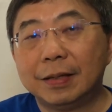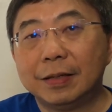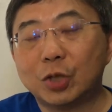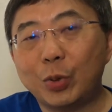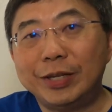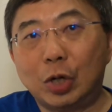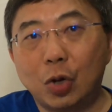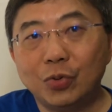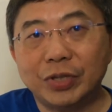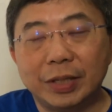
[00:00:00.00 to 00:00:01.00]
So in
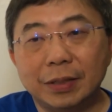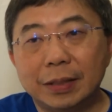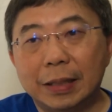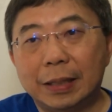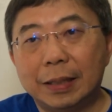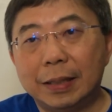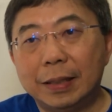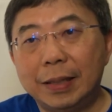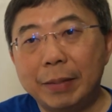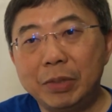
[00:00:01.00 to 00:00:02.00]
closing,
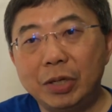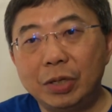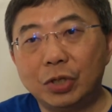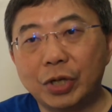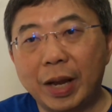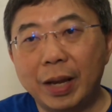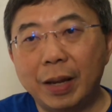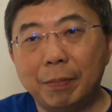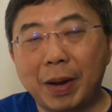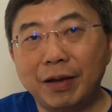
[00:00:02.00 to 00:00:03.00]
let me
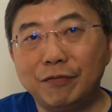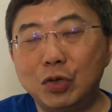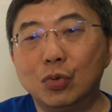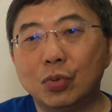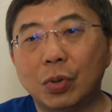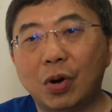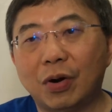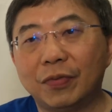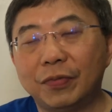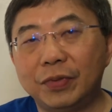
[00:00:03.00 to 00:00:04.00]
share my view
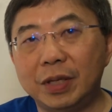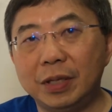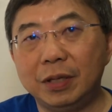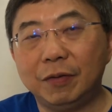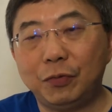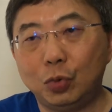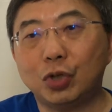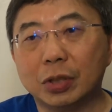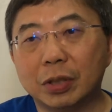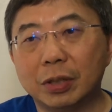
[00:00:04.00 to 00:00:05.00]
of the
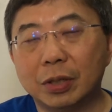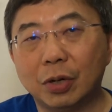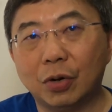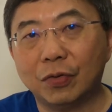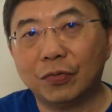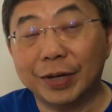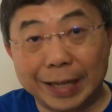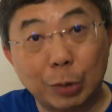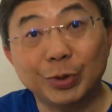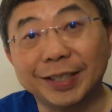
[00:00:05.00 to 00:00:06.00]
future of
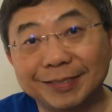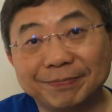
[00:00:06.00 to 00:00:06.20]
accounting.